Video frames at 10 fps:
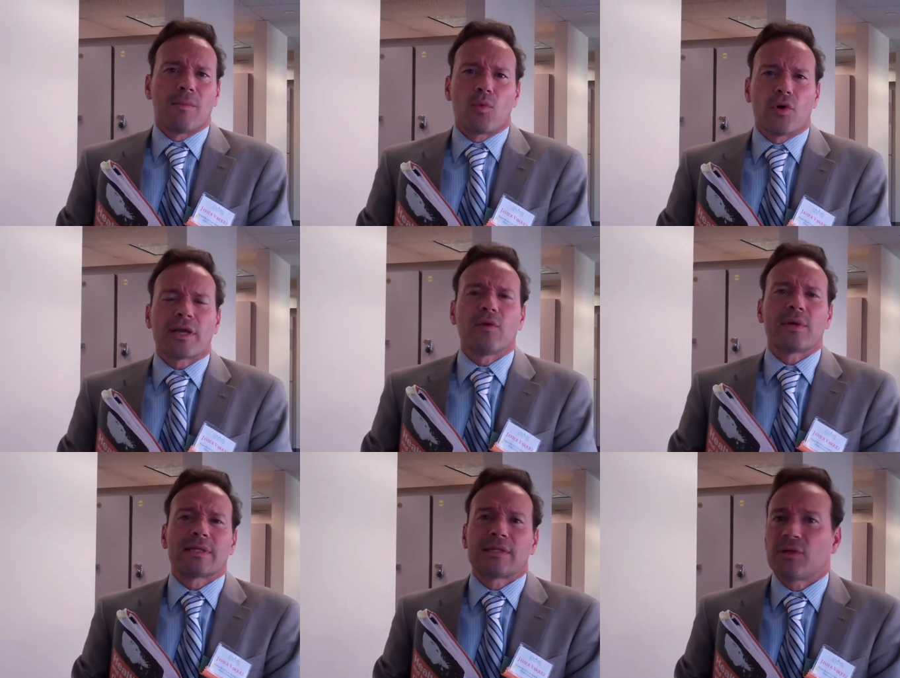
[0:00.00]
working
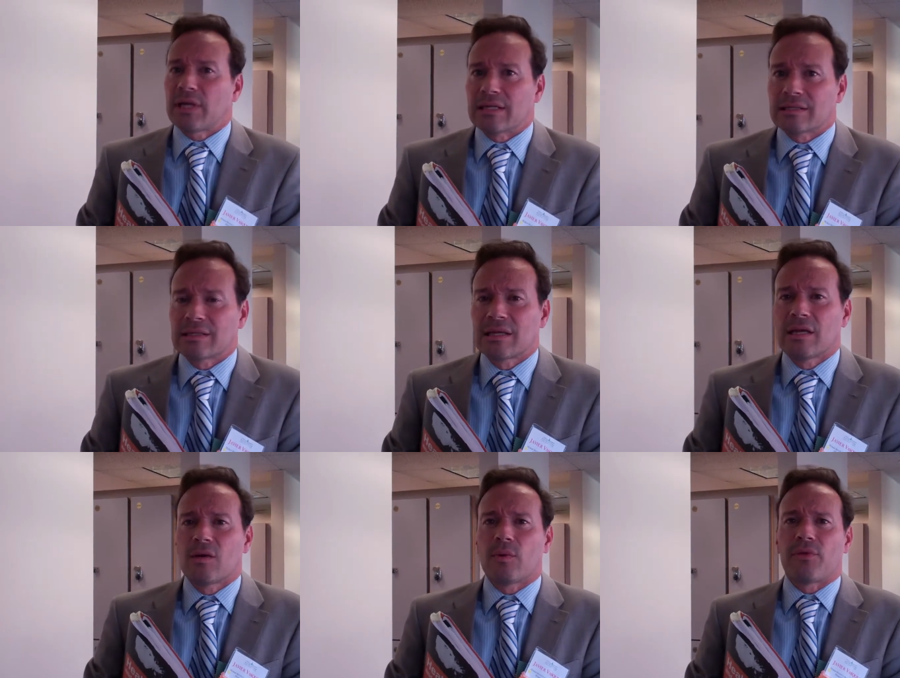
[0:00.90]
with students
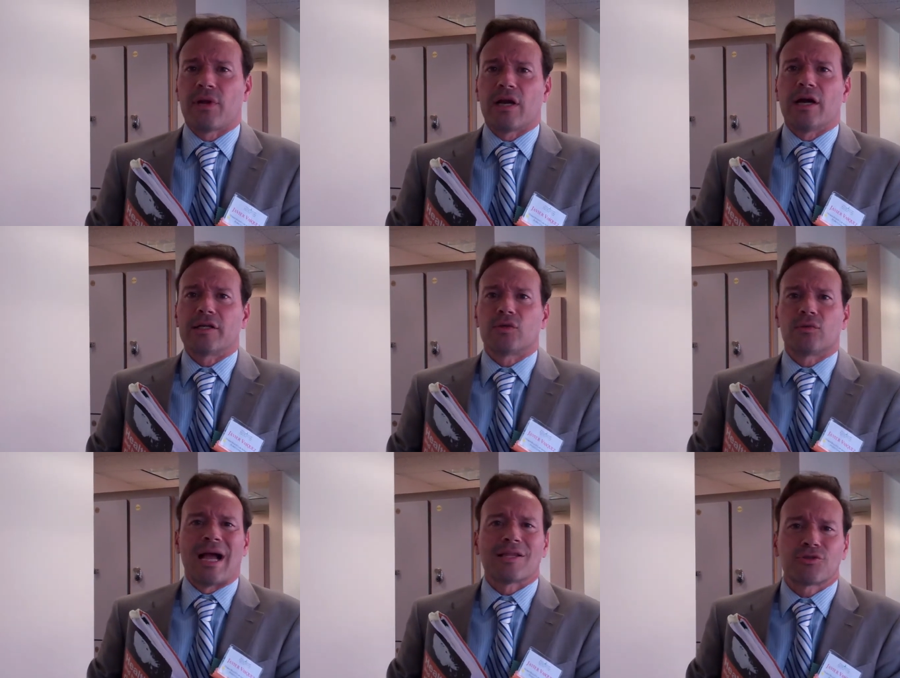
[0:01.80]
with regard to
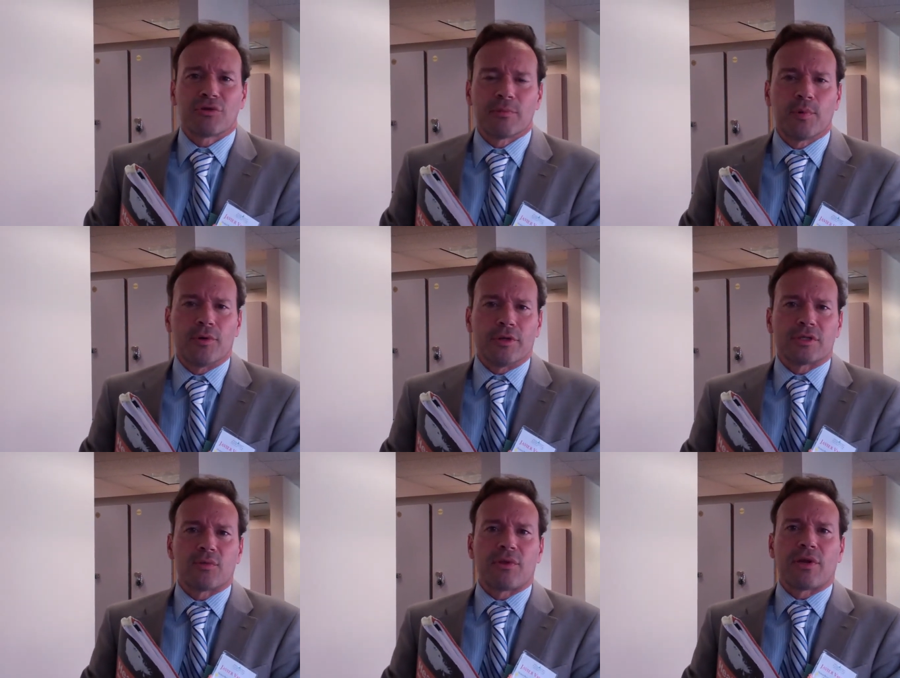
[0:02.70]
country
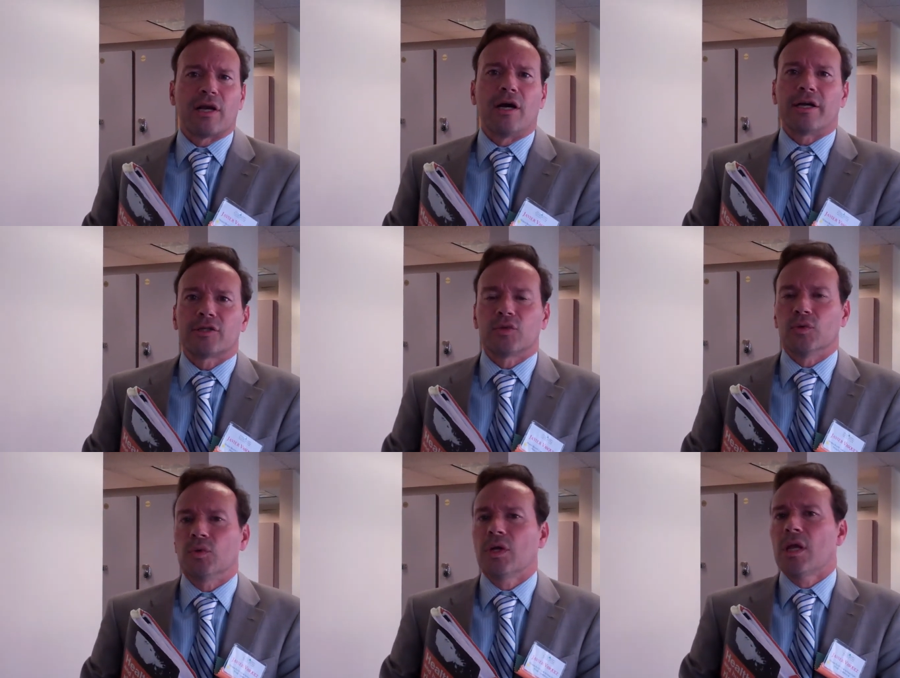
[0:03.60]
reports, with regard
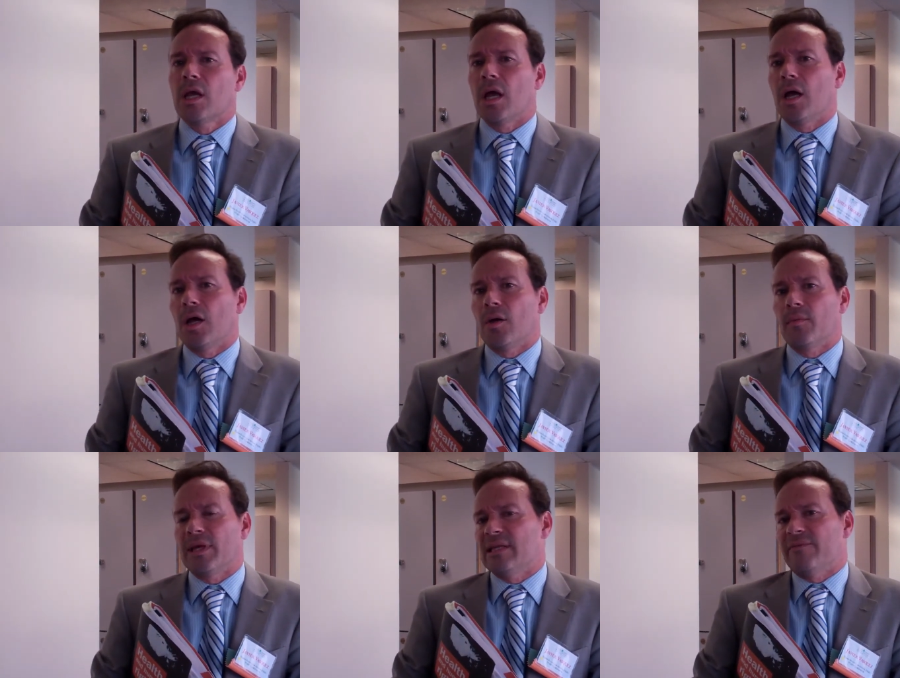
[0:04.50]
to
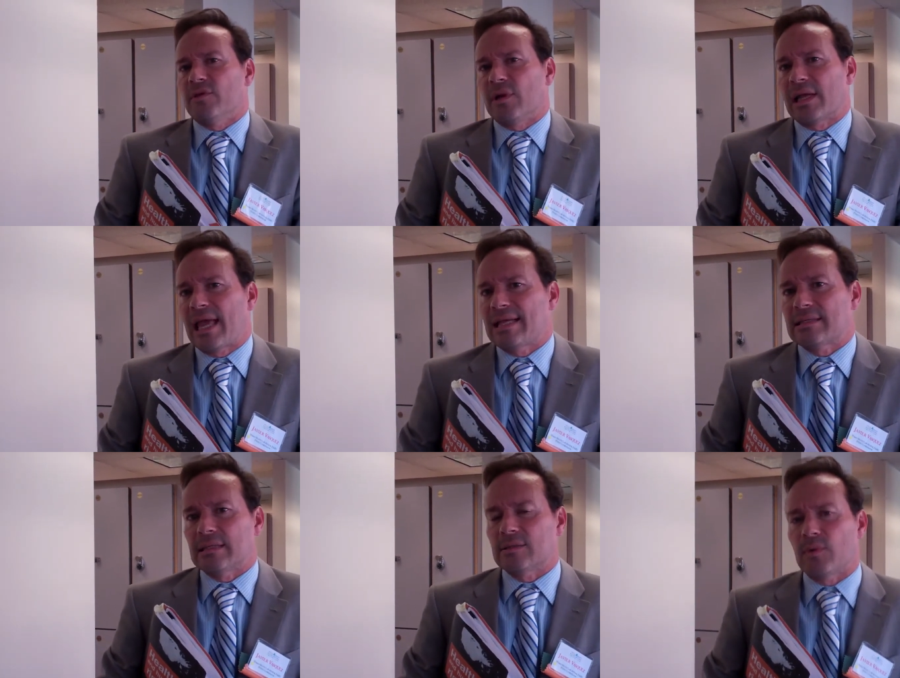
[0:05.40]
individual
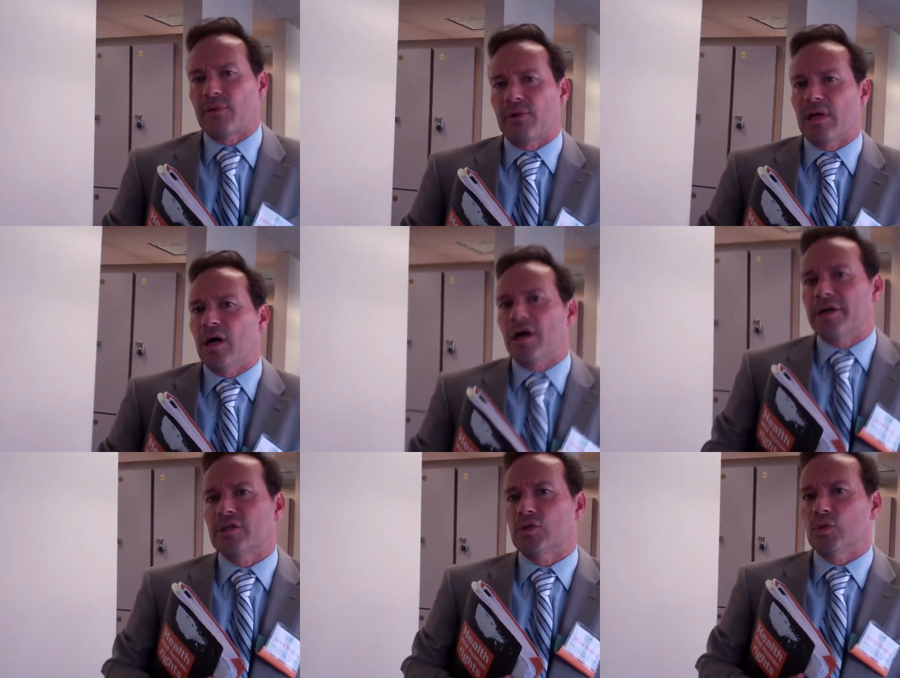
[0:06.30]
cases, with
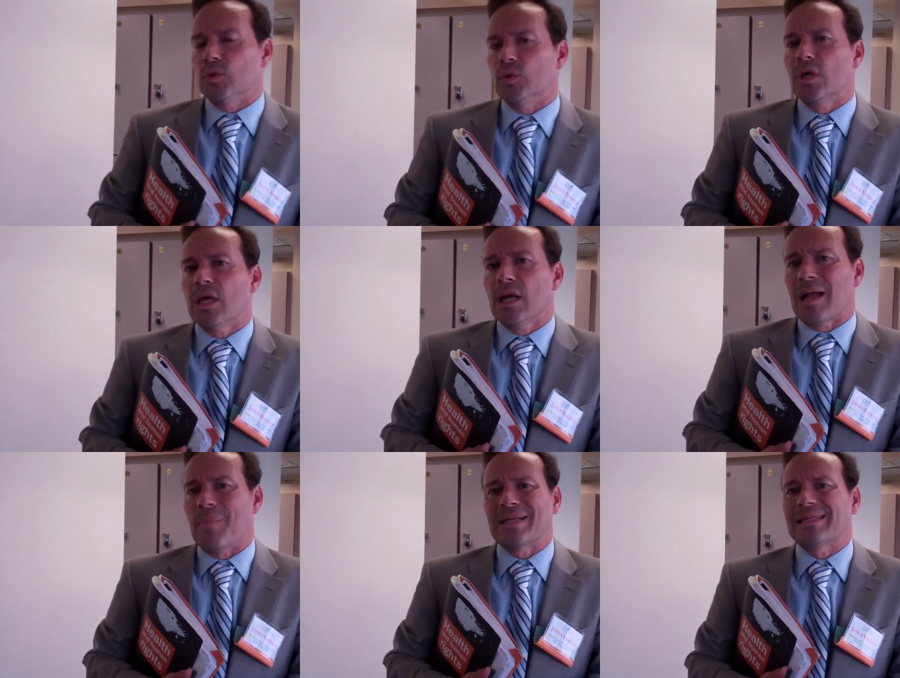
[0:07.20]
regard to
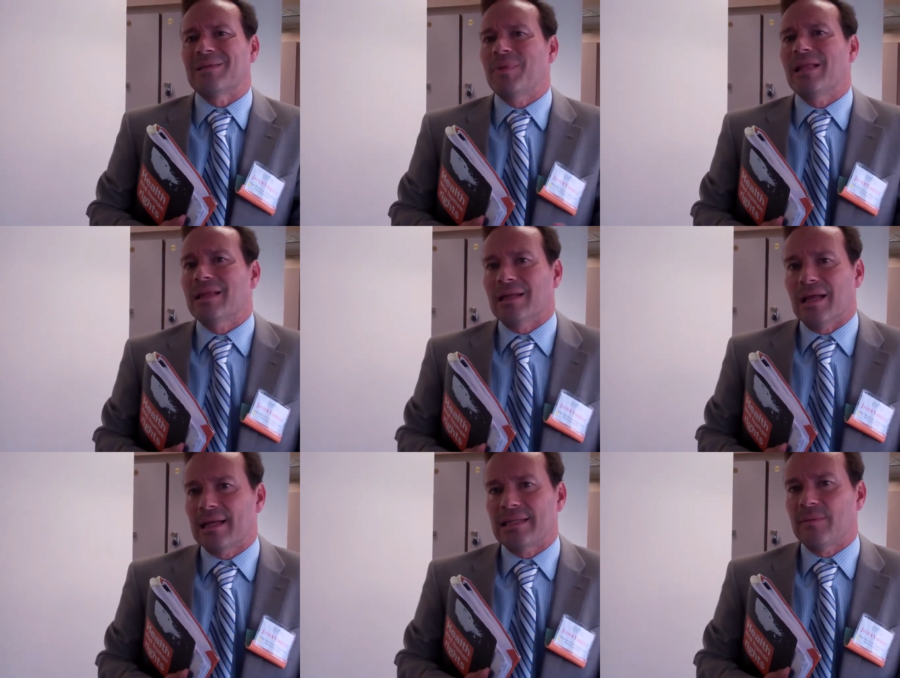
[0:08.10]
capacity building
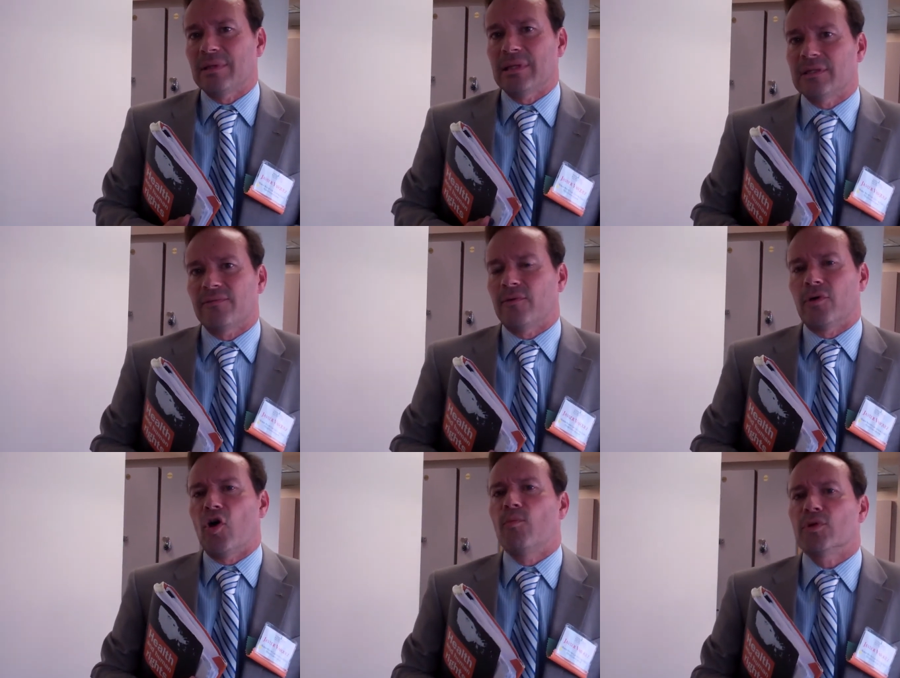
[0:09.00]
activities
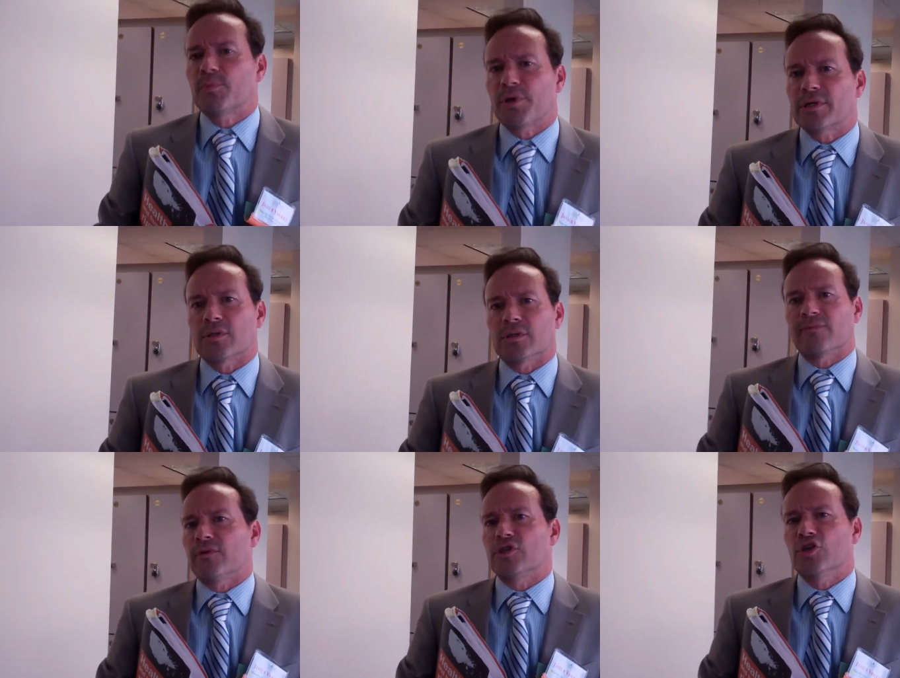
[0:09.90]
for ombudspersons,
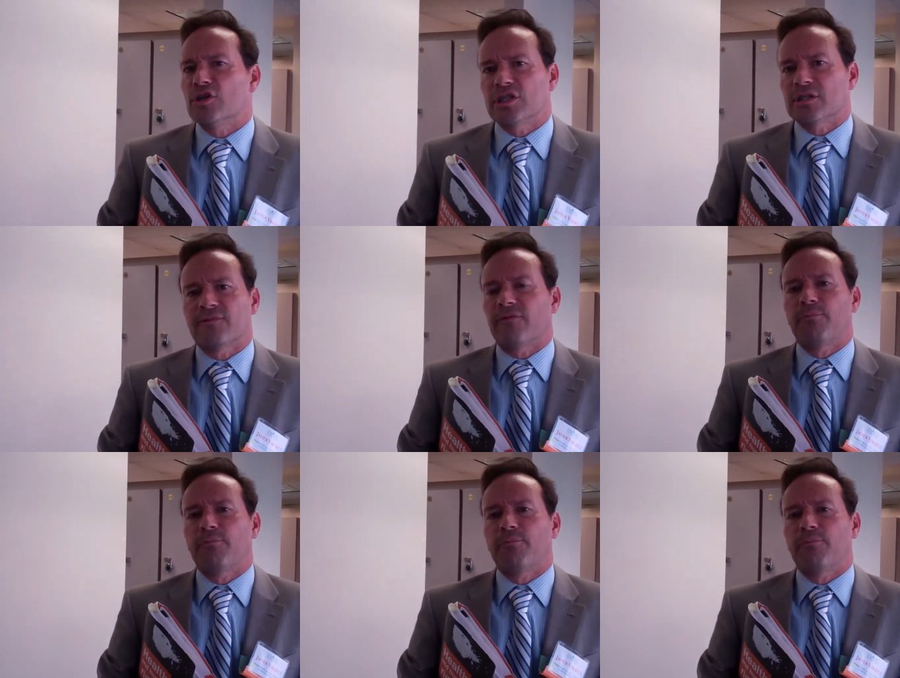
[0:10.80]
for judges, for